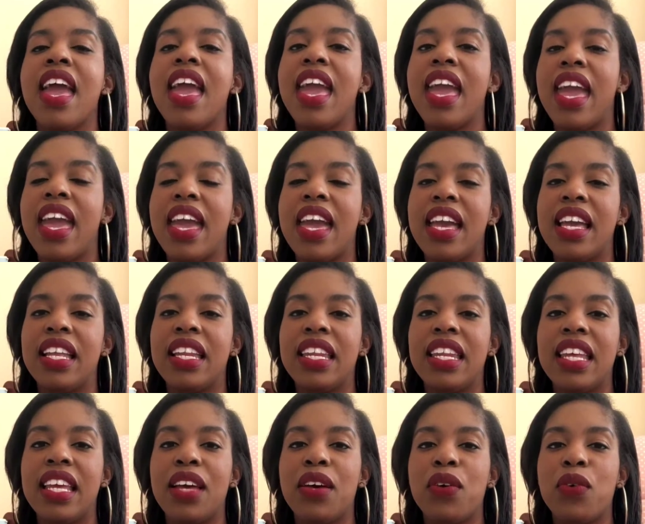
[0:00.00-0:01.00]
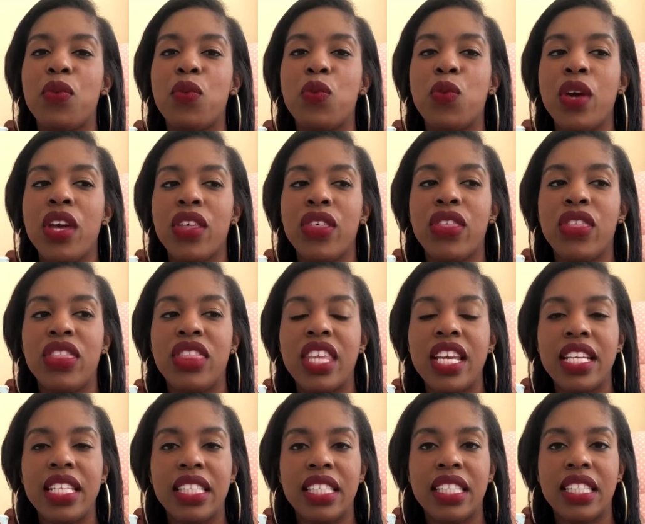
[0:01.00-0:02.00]
And with
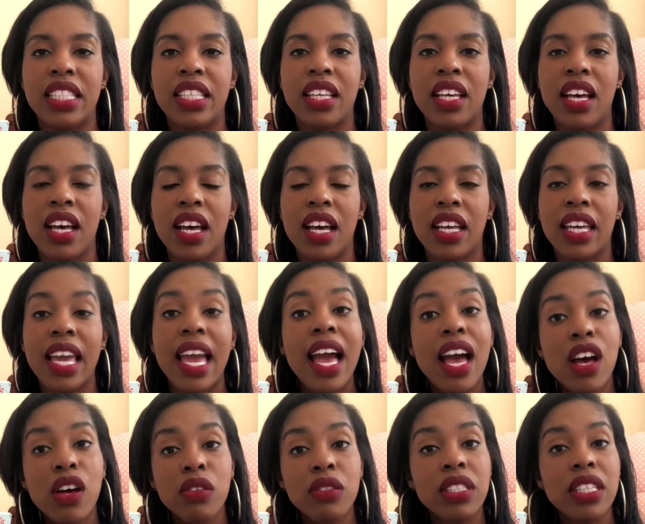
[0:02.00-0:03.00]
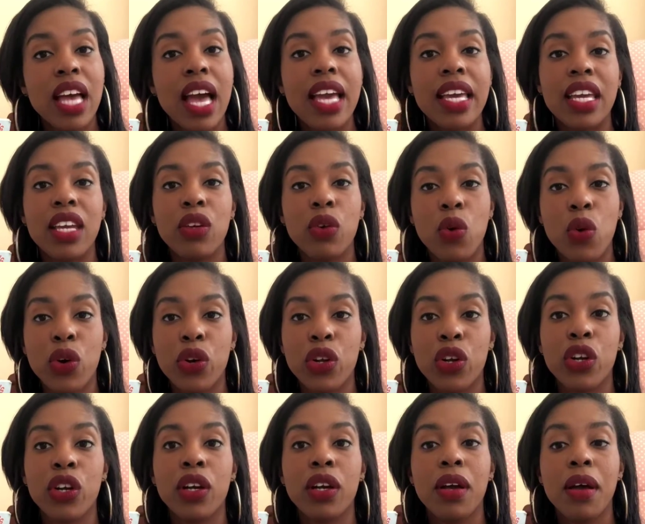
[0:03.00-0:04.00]
this account, I can
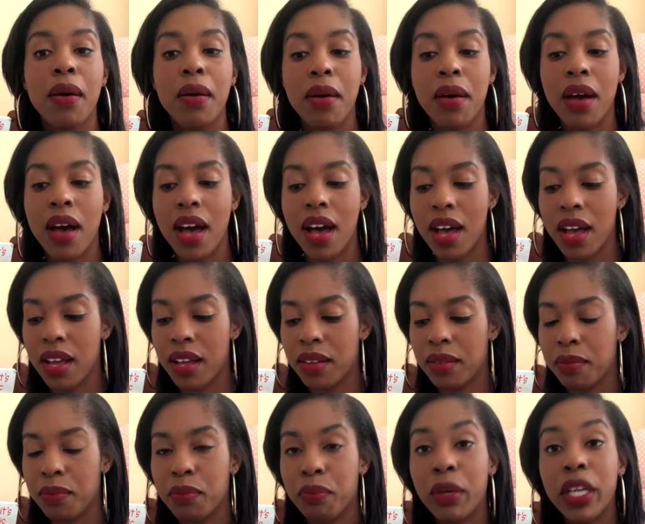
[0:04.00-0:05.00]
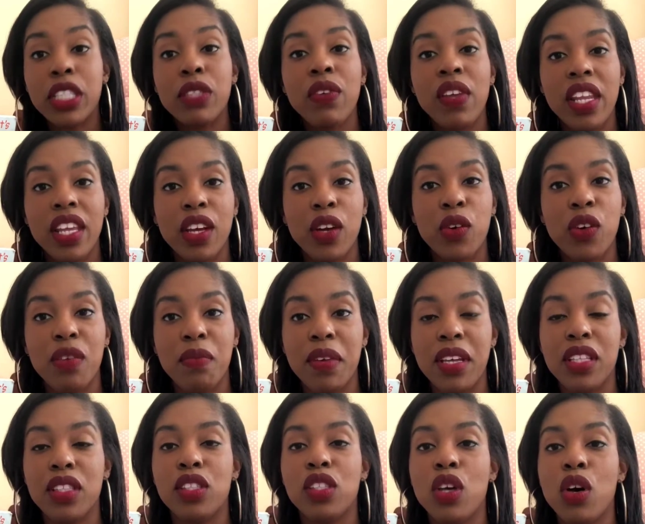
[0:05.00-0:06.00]
order breastfeeding
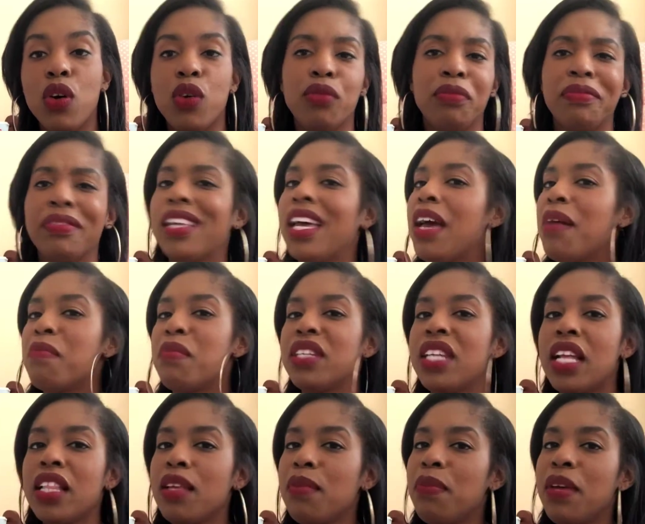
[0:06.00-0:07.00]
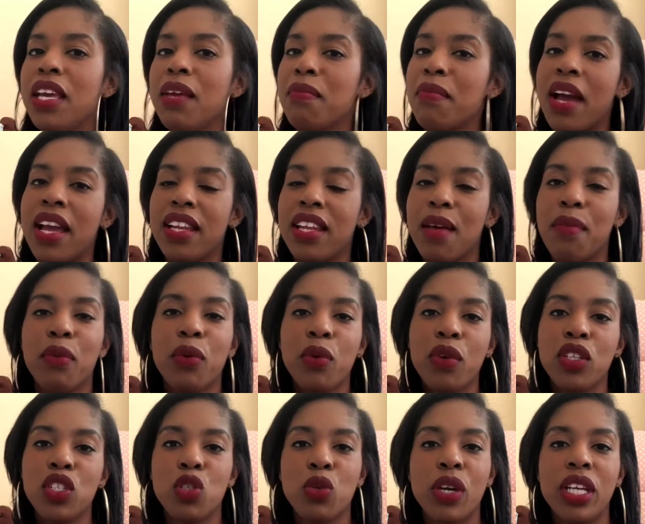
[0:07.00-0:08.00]
equipment. So Medela being my
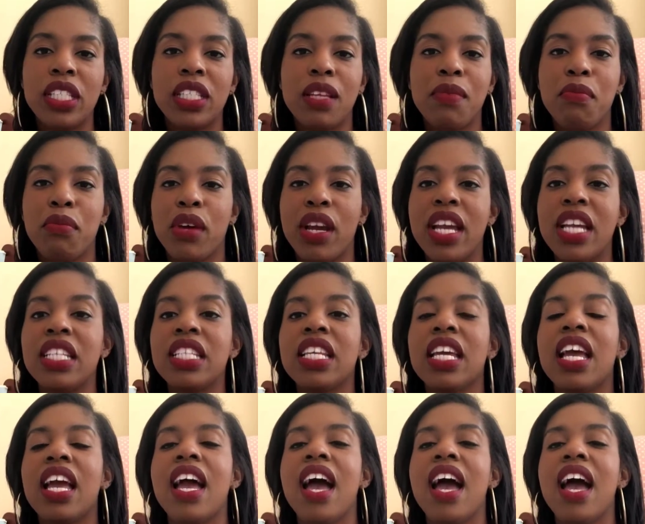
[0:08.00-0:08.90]
#1 choice and brand,